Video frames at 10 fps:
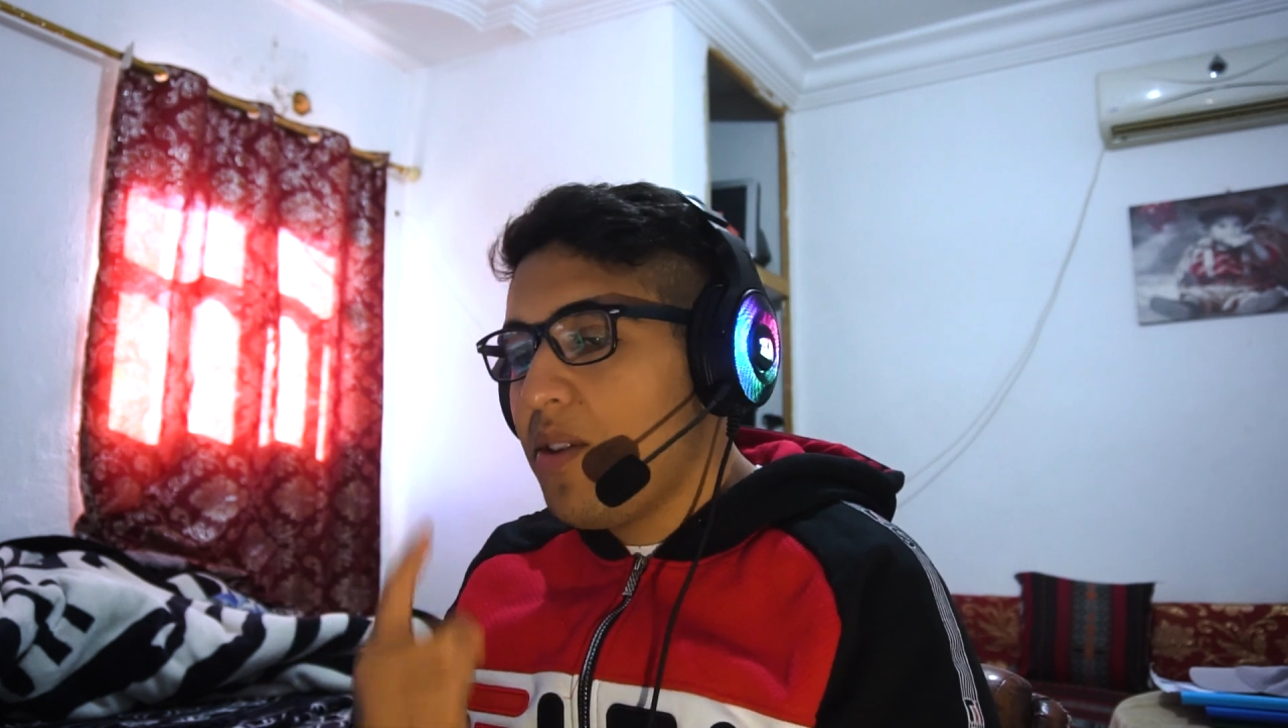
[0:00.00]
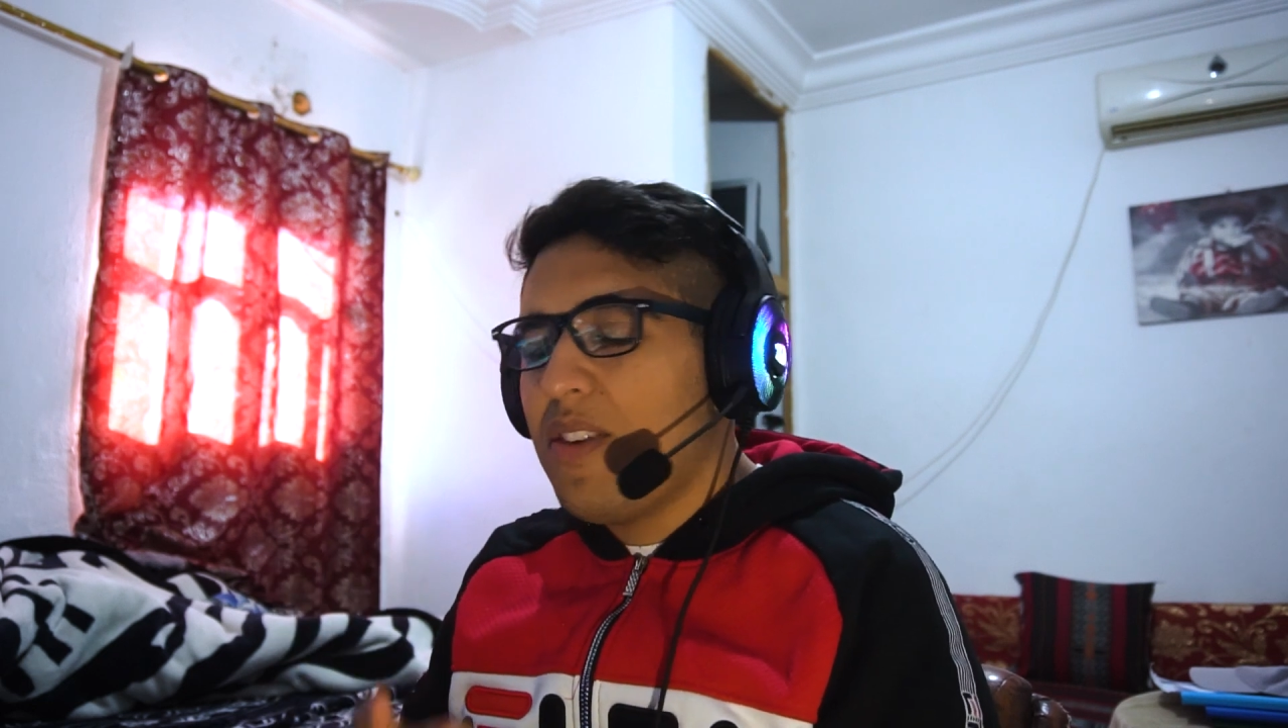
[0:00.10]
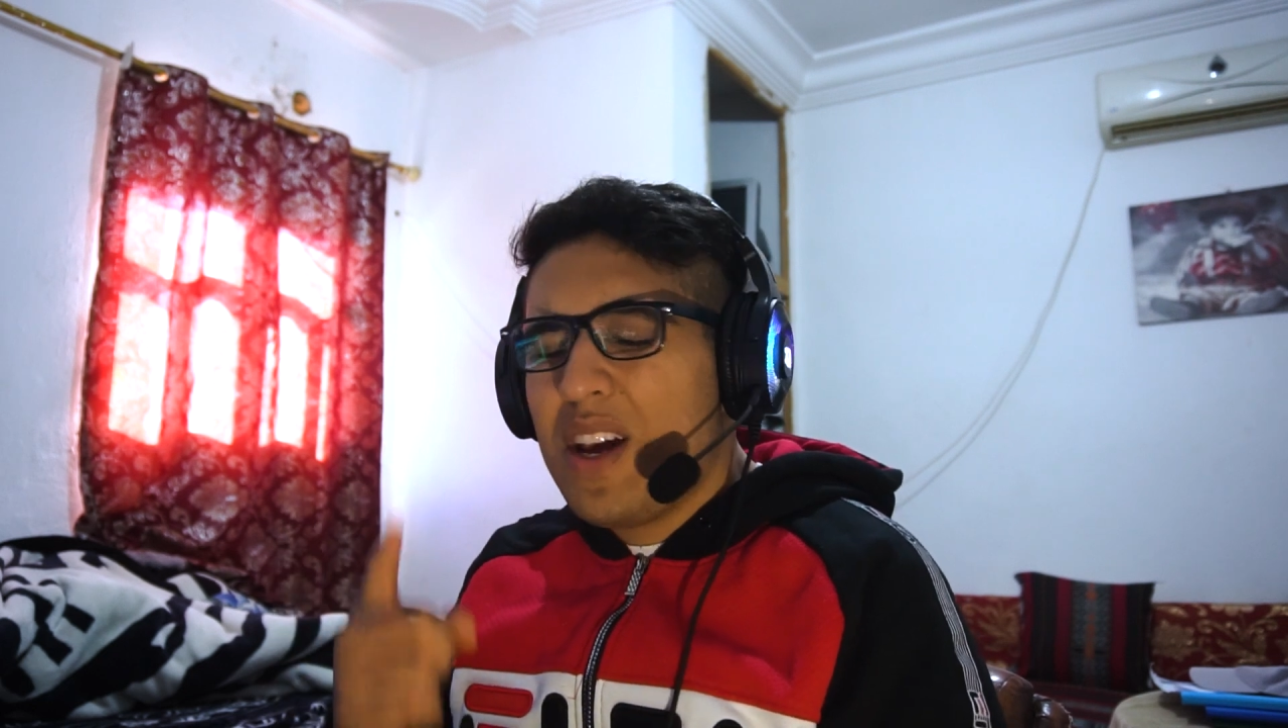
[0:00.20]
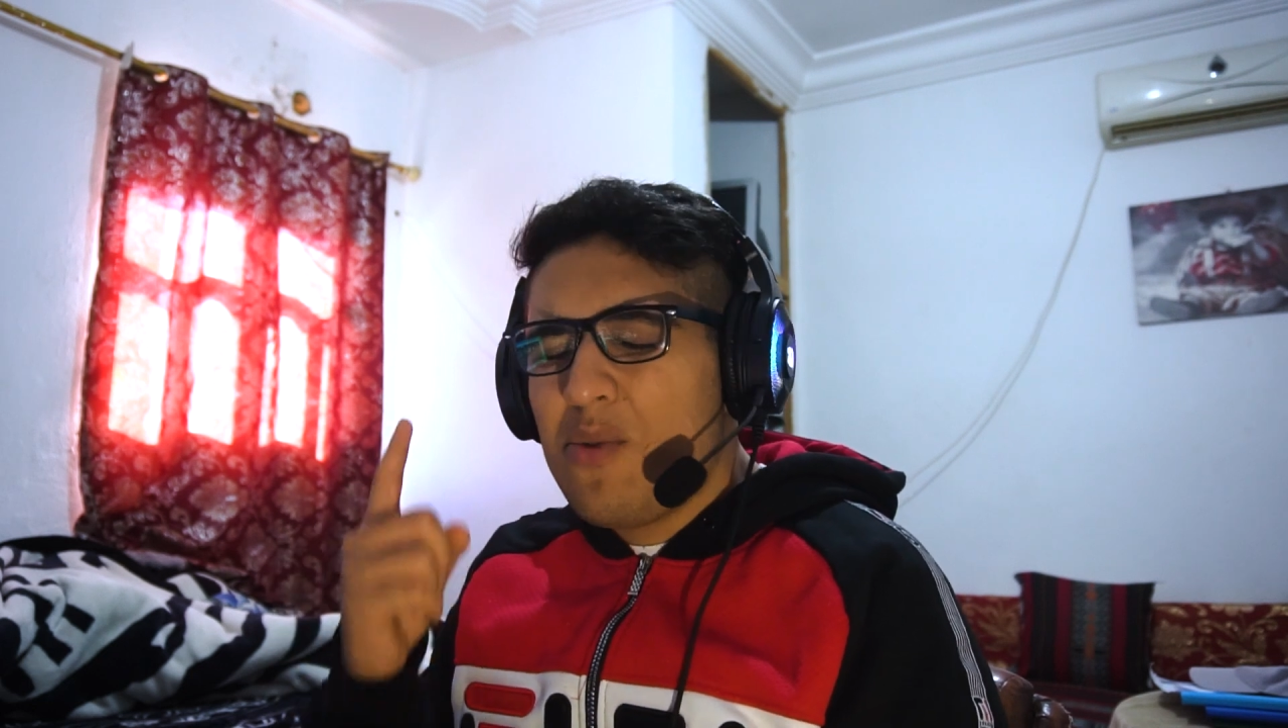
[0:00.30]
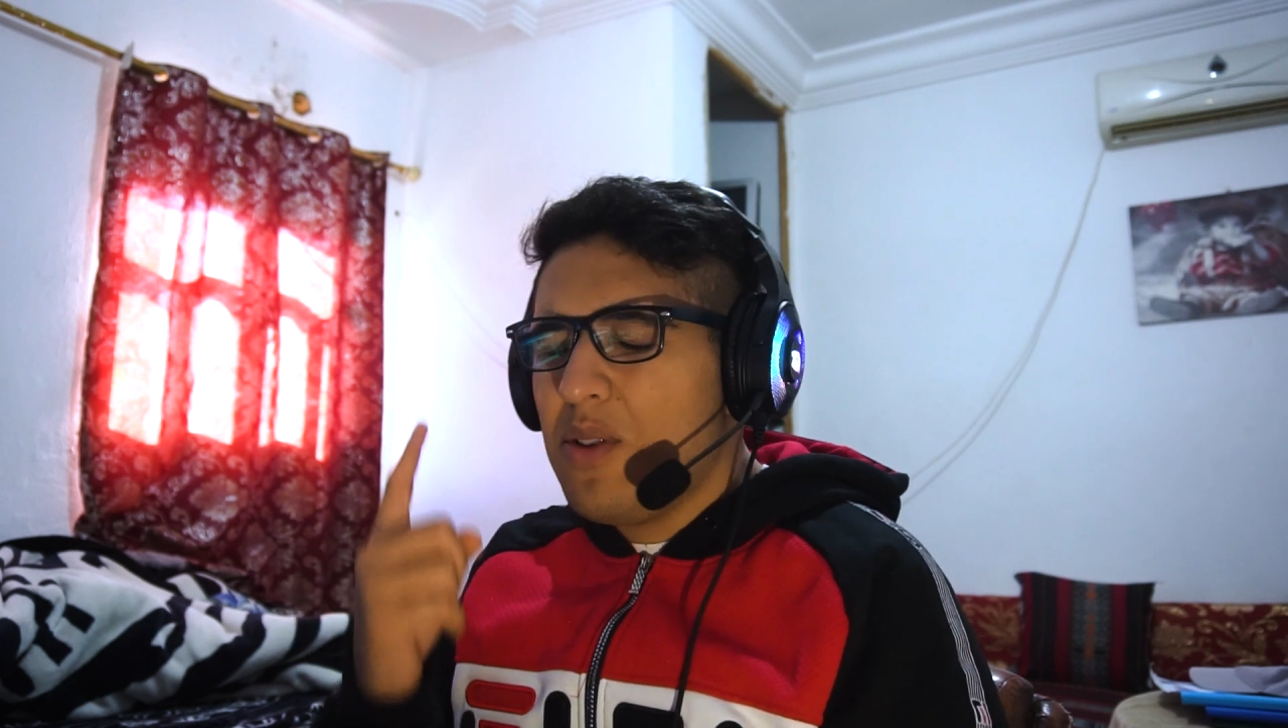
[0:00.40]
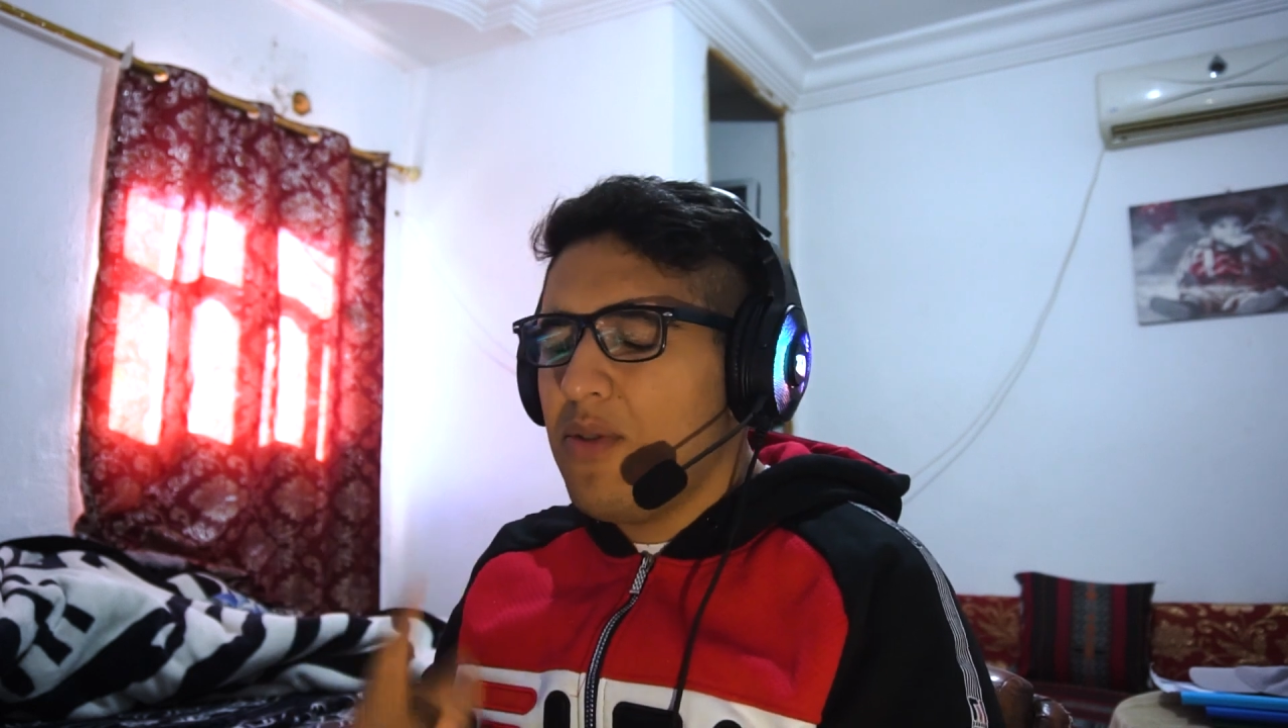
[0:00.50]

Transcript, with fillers: very,